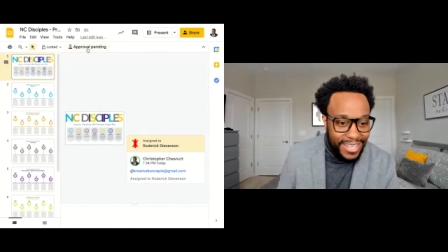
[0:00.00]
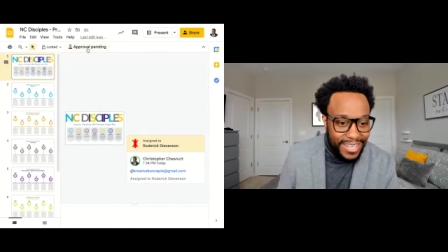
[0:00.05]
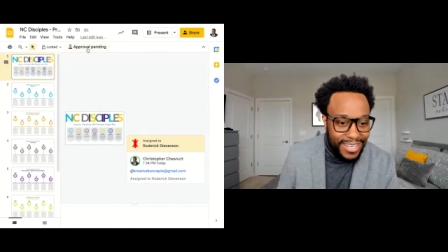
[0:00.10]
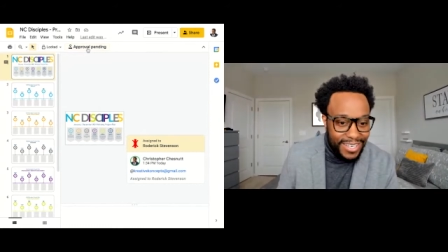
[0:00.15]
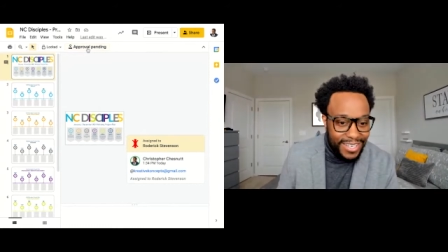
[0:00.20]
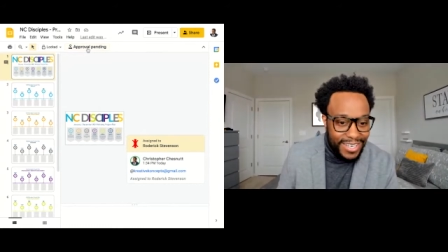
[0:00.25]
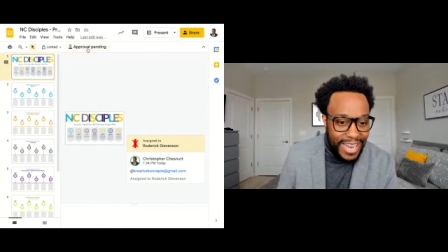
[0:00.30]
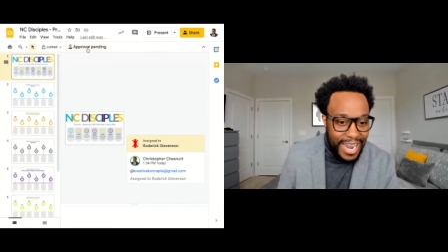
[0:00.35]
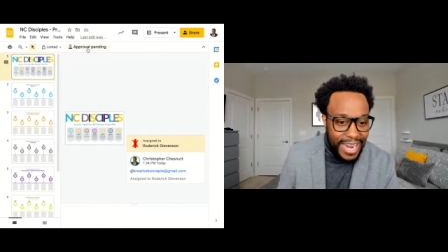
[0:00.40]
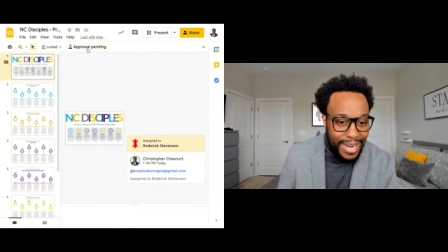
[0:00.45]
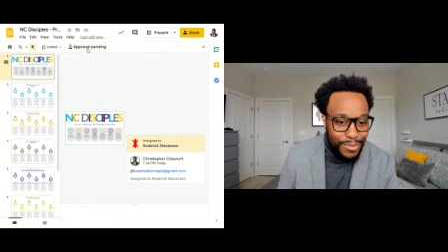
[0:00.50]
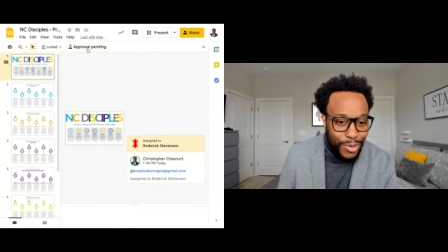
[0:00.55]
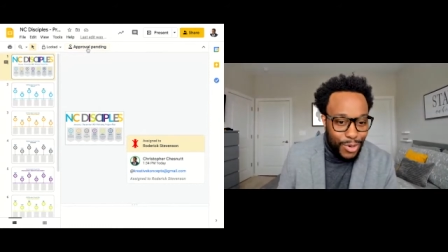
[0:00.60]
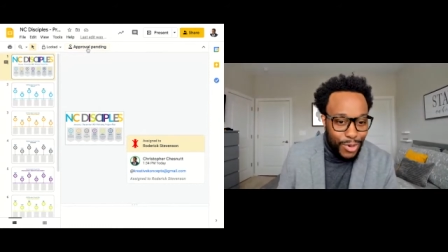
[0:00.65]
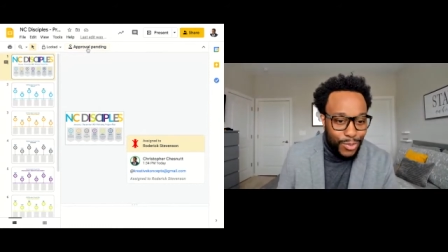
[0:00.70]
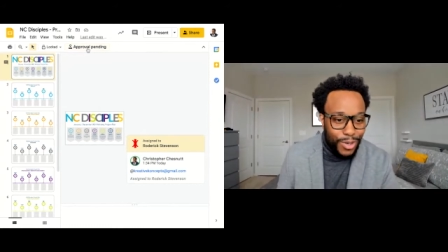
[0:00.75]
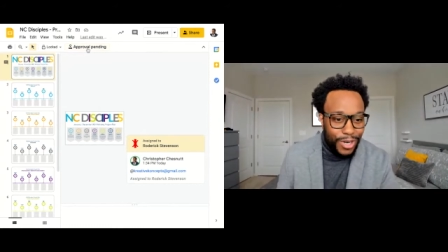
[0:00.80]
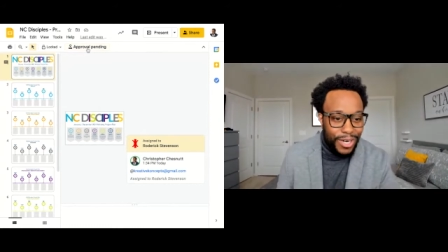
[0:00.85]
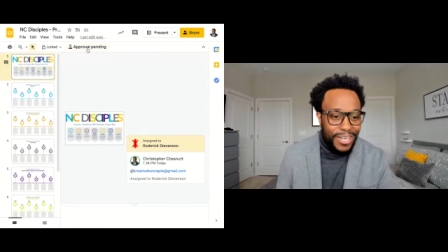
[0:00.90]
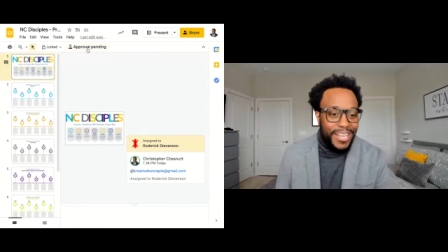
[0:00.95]
dang, more
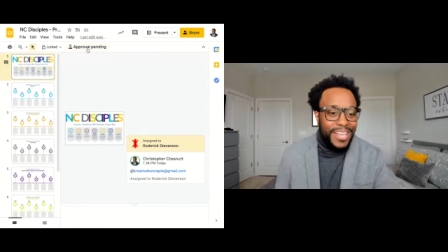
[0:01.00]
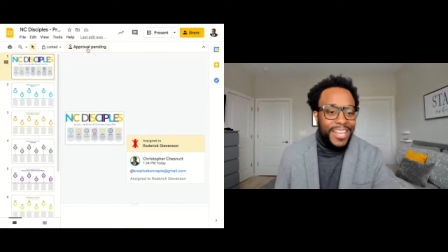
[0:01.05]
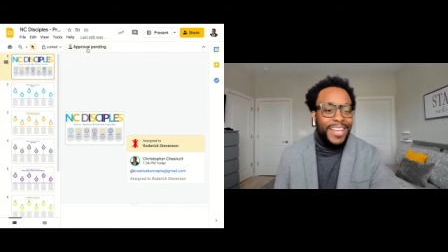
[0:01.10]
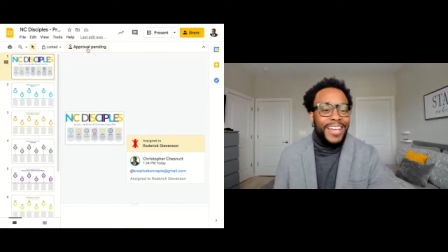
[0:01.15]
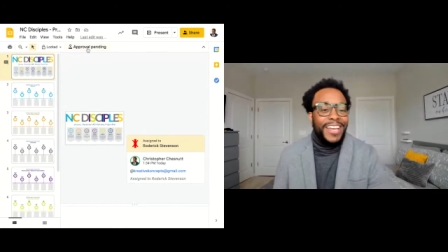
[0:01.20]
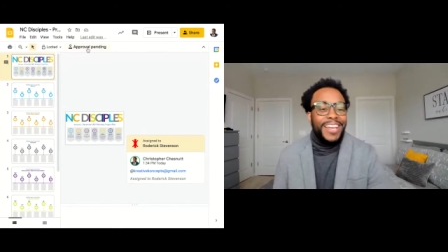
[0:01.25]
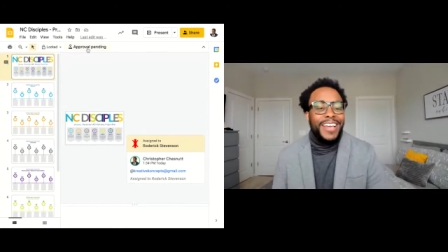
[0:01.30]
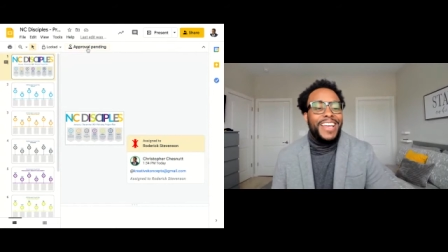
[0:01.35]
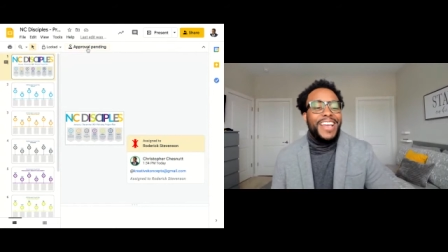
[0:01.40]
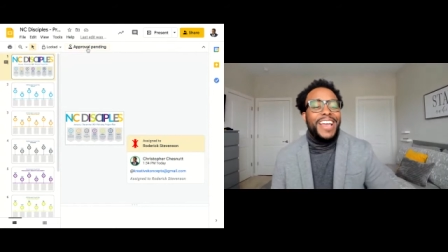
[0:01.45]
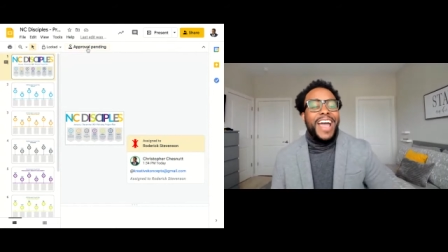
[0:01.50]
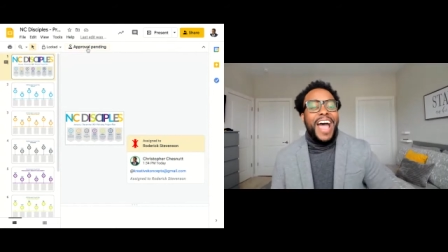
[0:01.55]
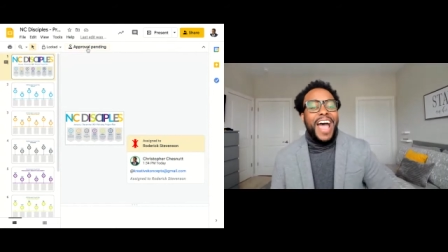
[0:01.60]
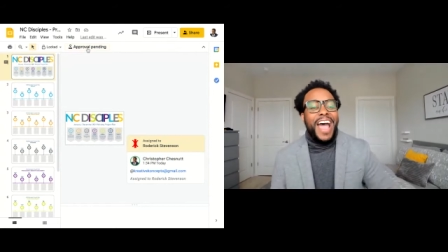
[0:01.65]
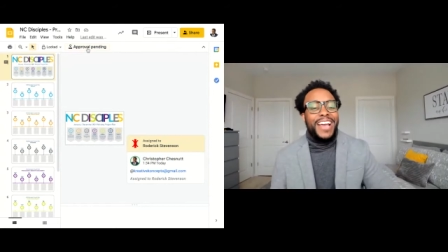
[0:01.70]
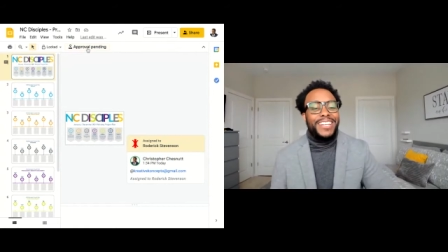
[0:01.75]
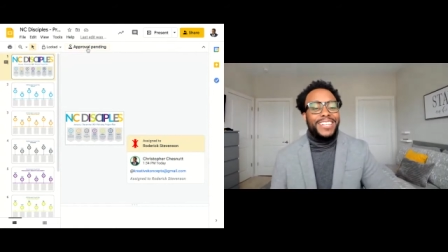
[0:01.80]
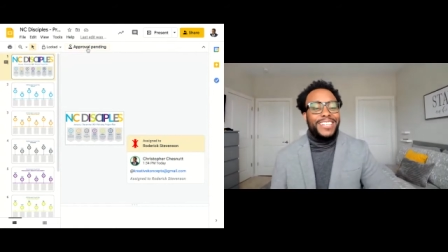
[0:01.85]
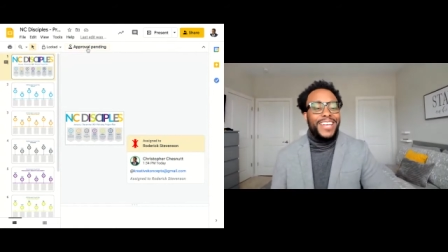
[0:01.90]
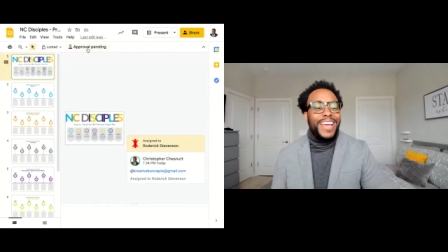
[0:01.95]
work. I
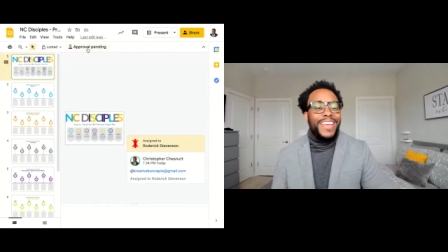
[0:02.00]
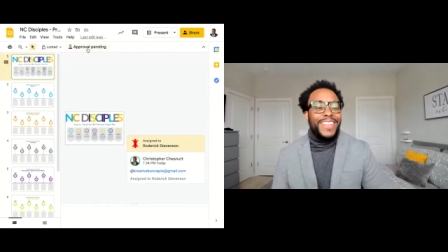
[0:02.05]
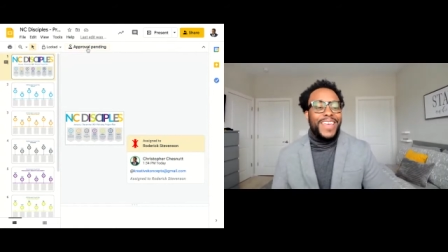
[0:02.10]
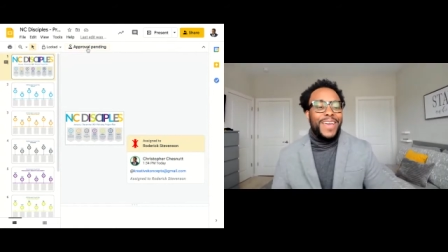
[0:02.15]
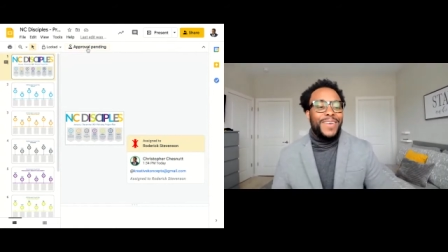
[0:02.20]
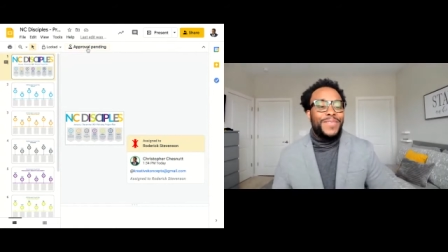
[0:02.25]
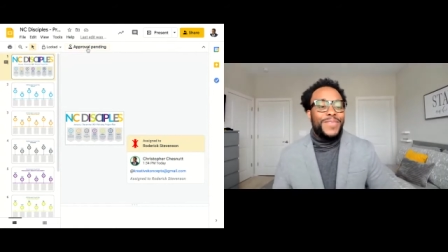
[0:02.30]
shared that